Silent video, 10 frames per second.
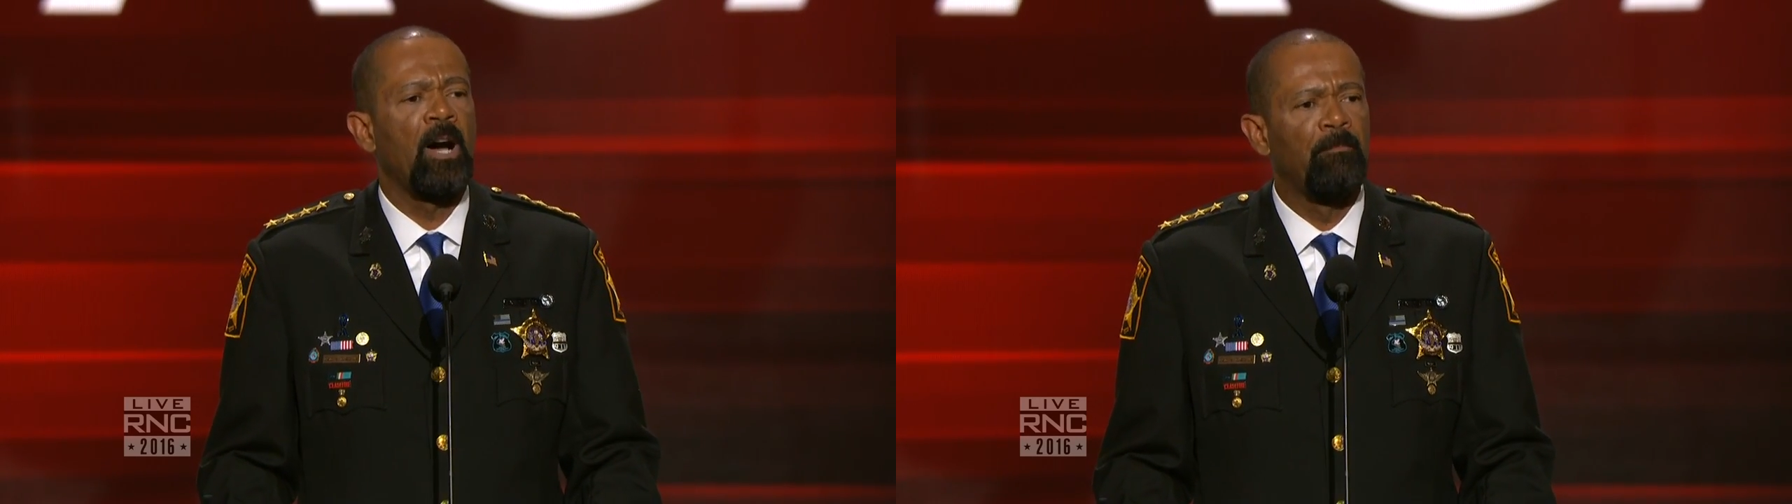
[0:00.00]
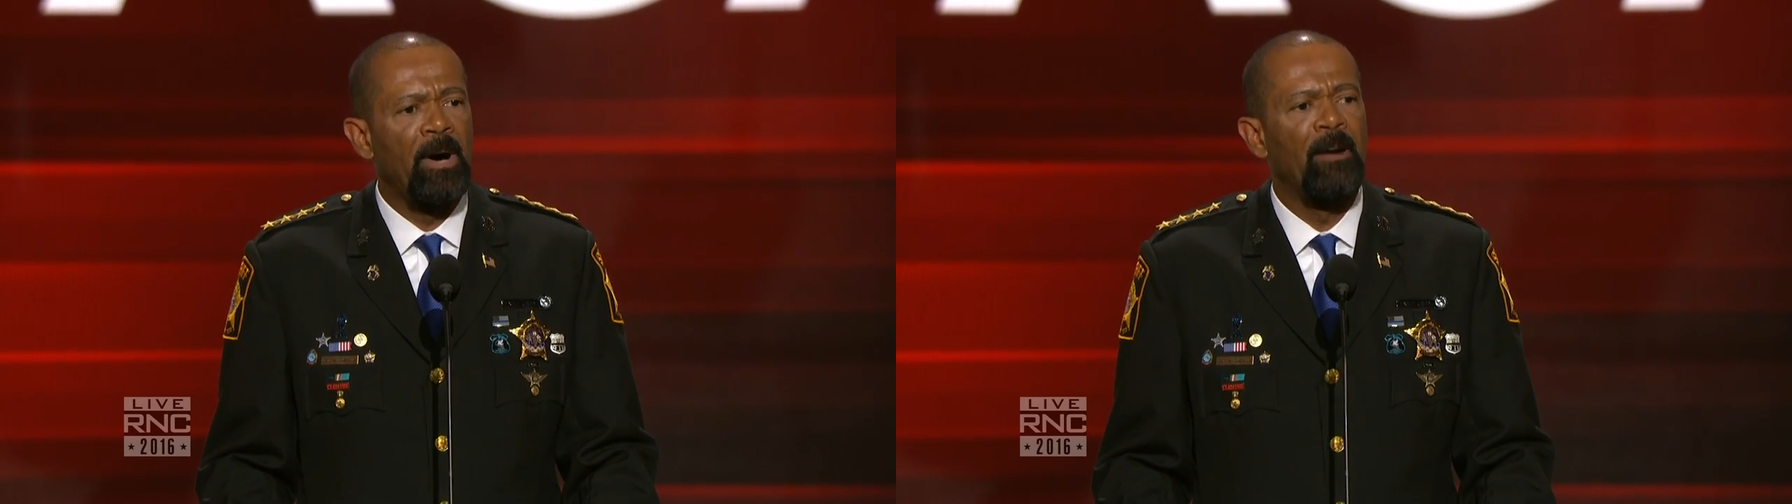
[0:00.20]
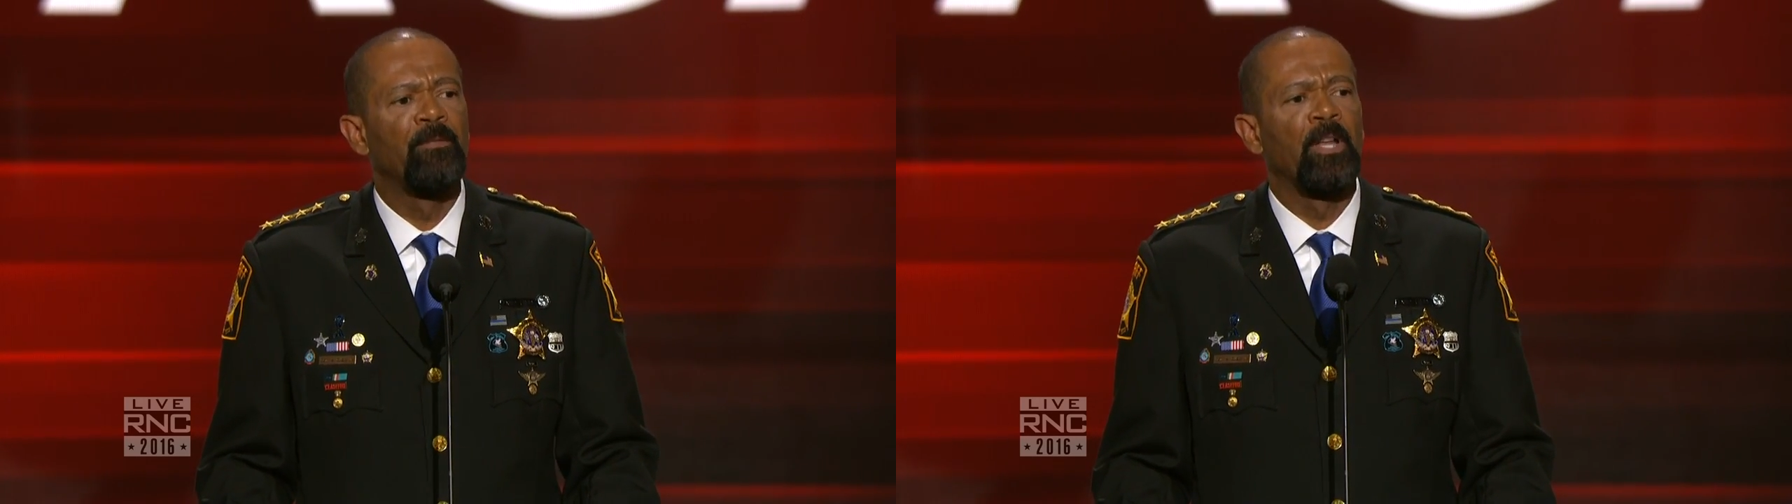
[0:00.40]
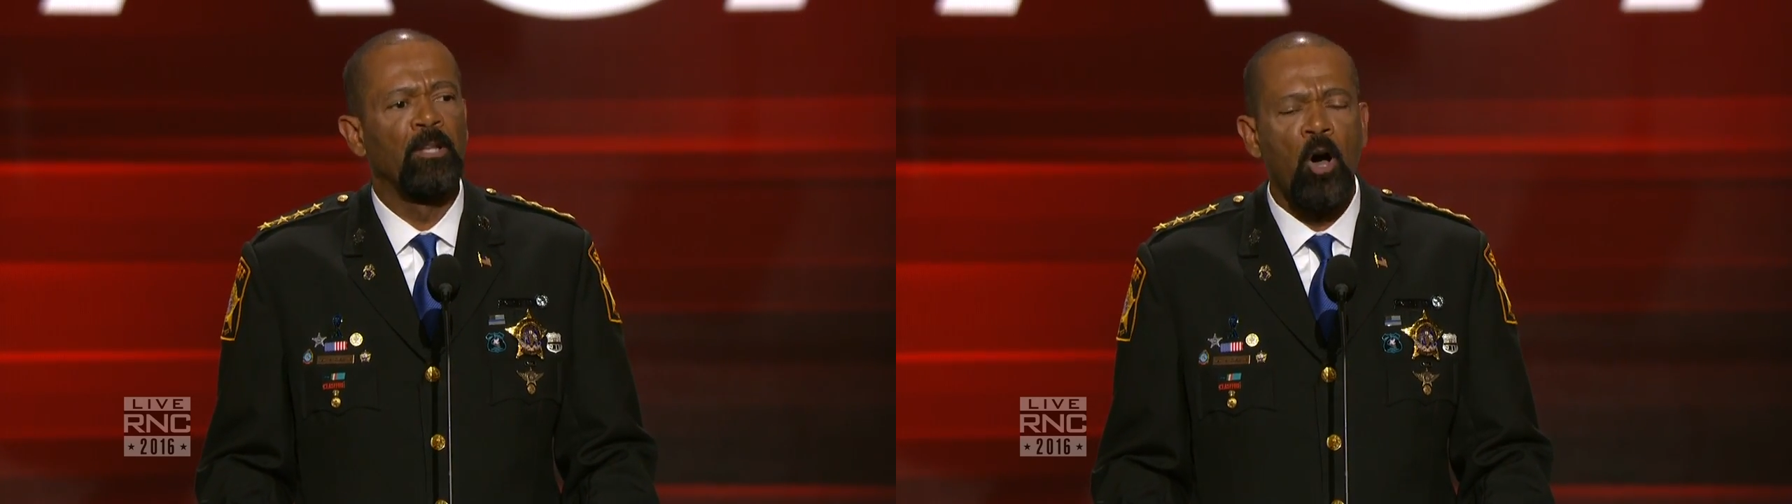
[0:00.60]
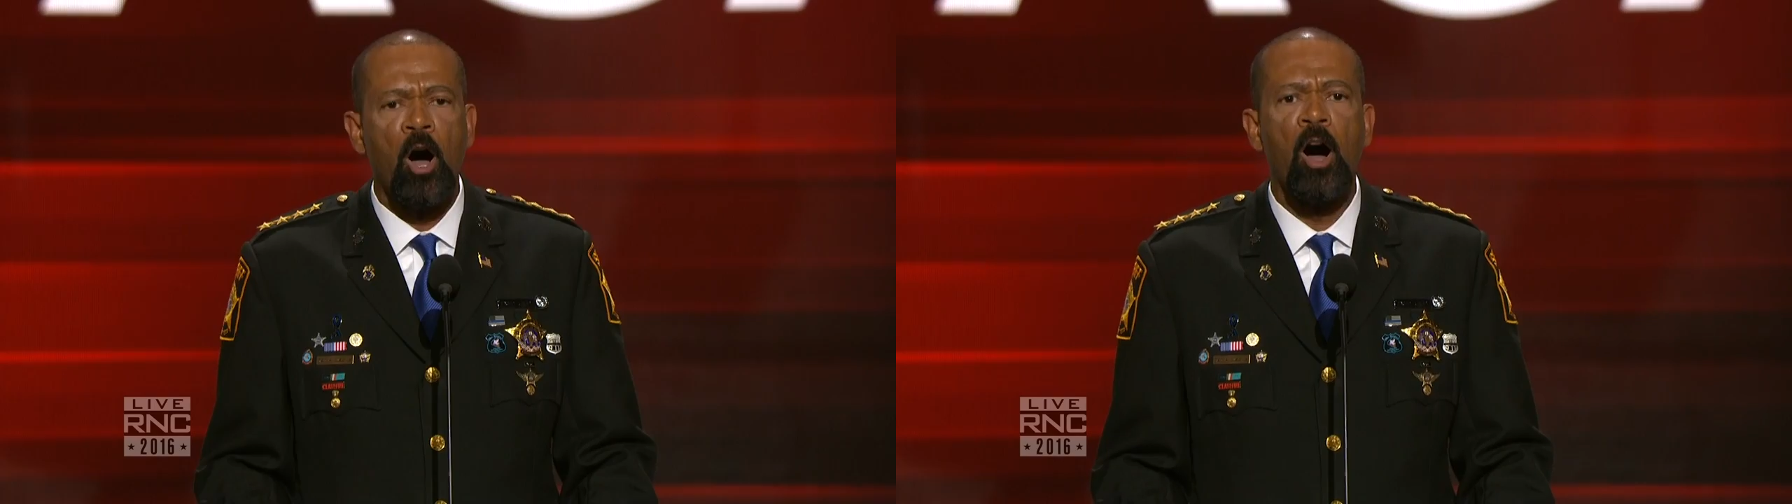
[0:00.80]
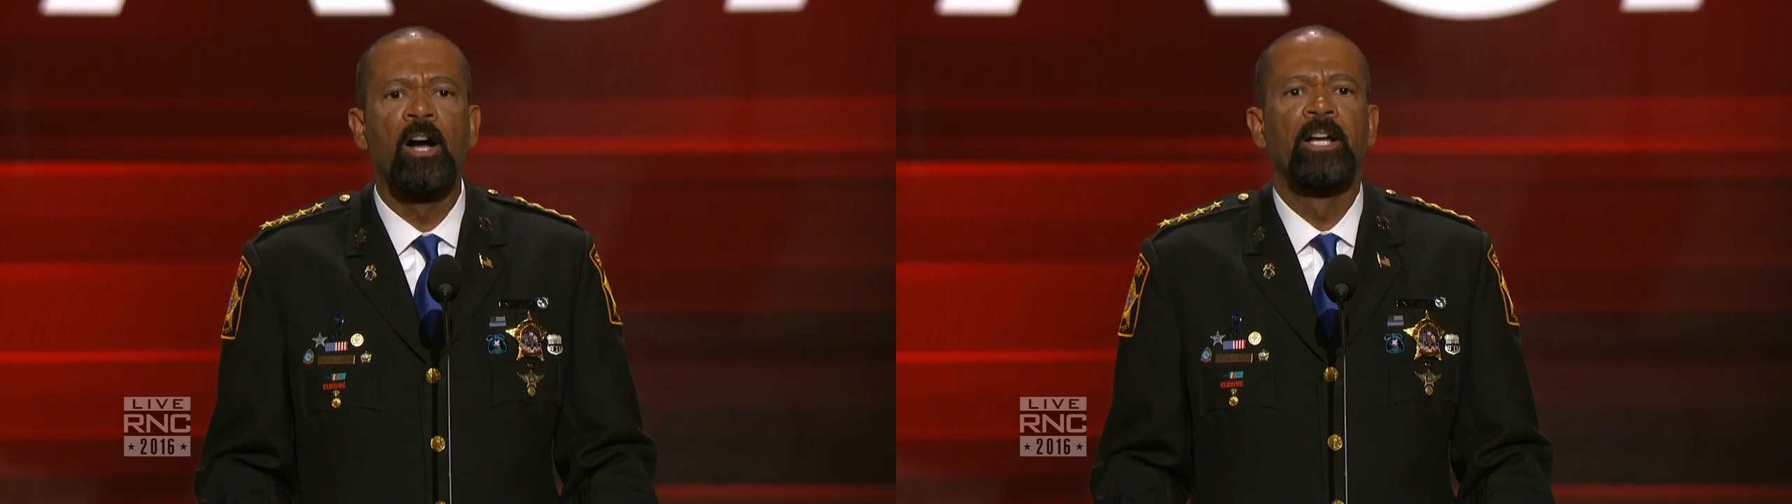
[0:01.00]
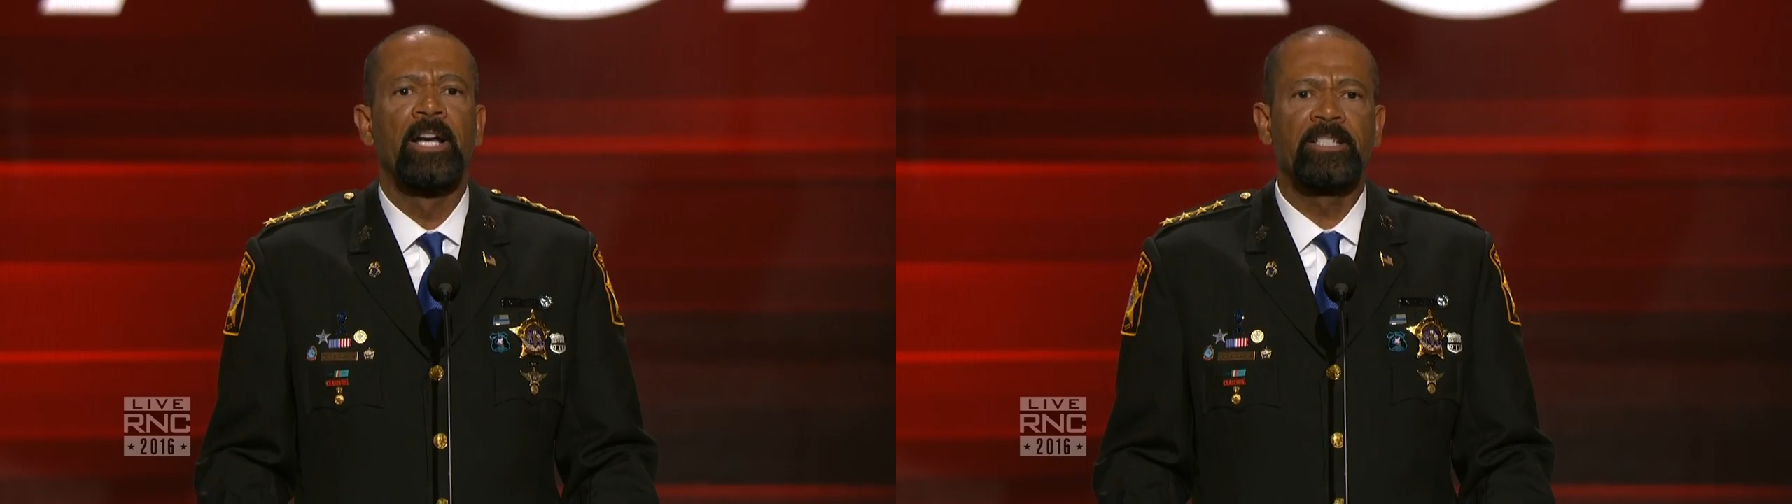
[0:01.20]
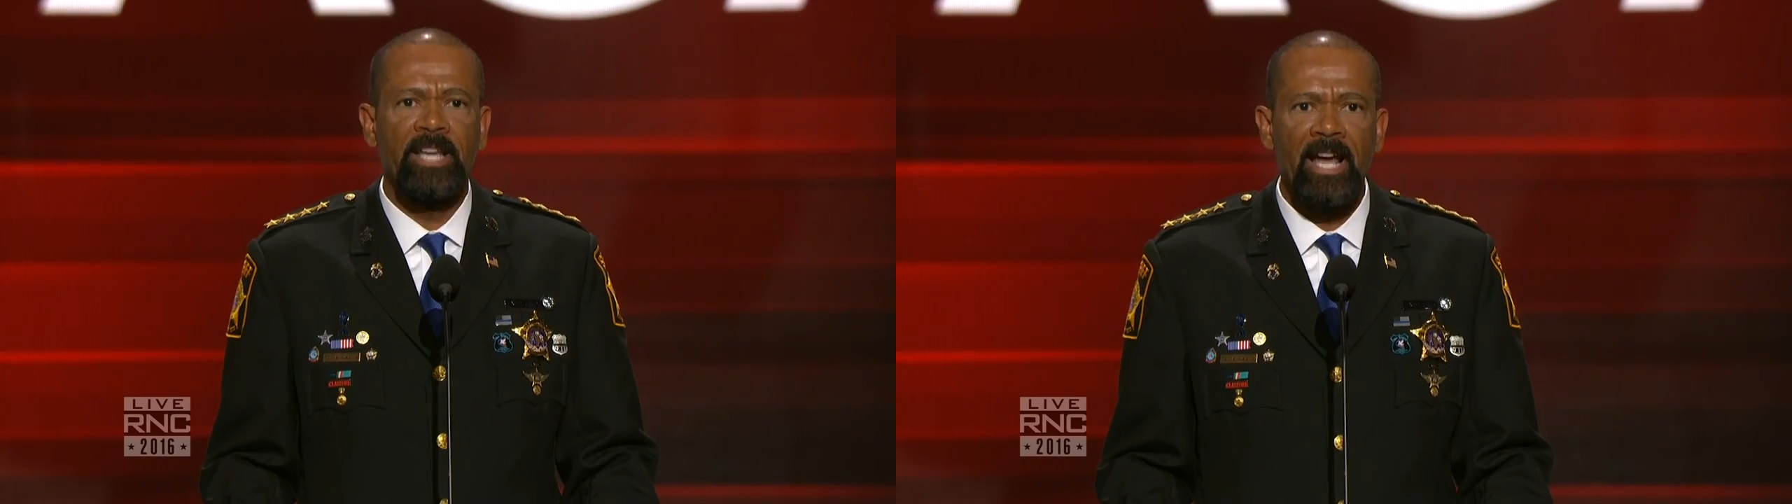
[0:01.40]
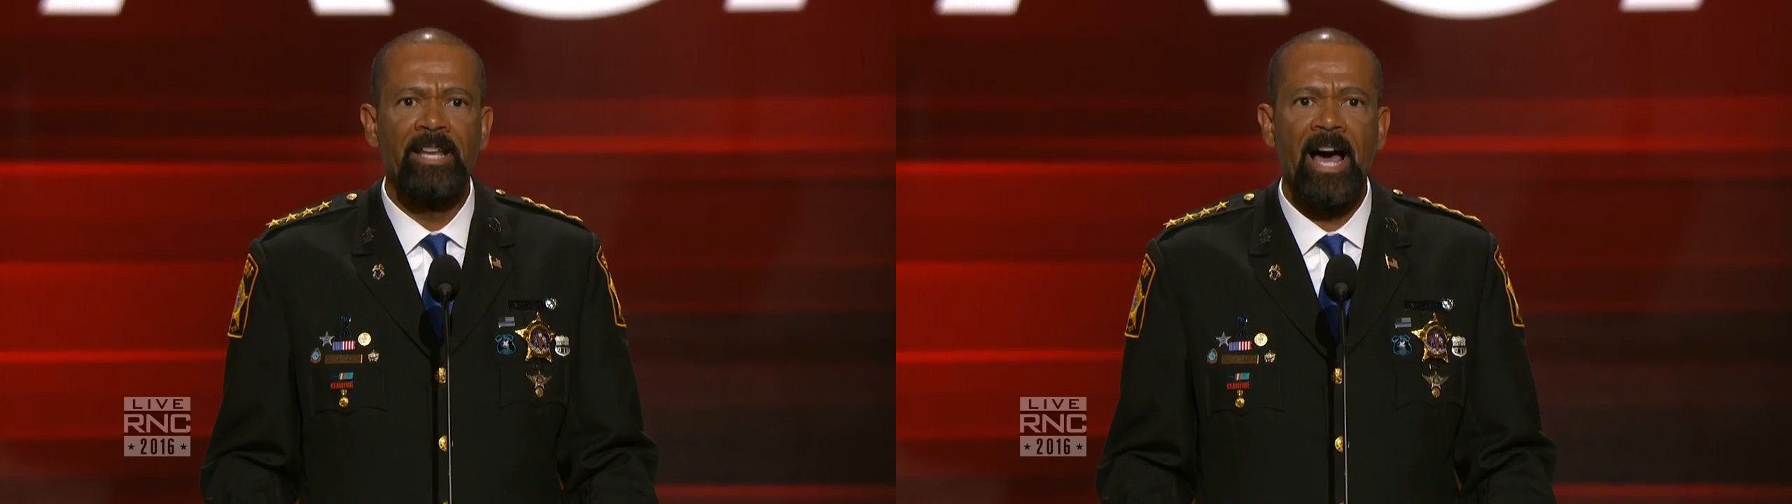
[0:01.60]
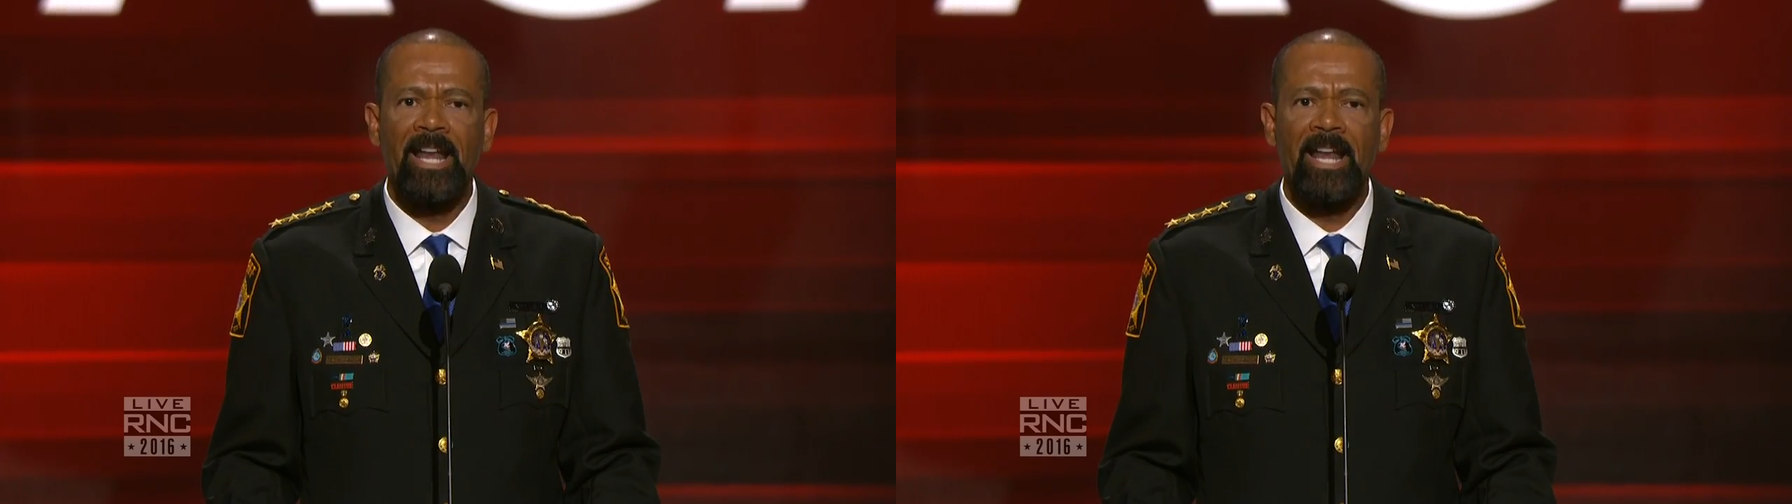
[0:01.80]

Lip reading: above the law. It cannot